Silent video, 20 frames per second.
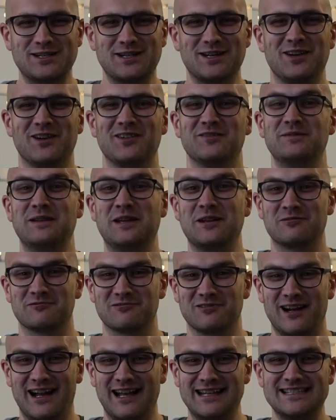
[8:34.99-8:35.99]
of being
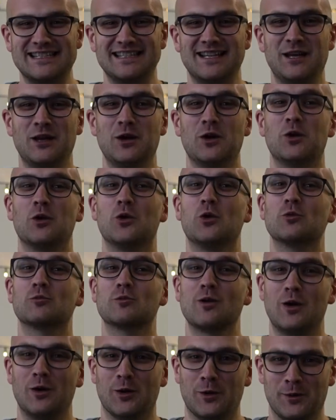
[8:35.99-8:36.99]
right or
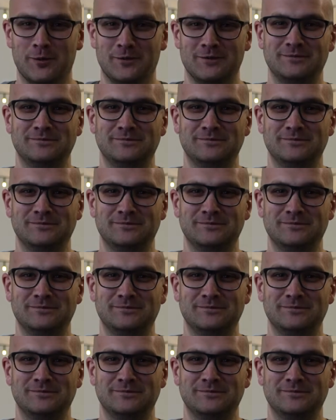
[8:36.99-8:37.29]
wrong.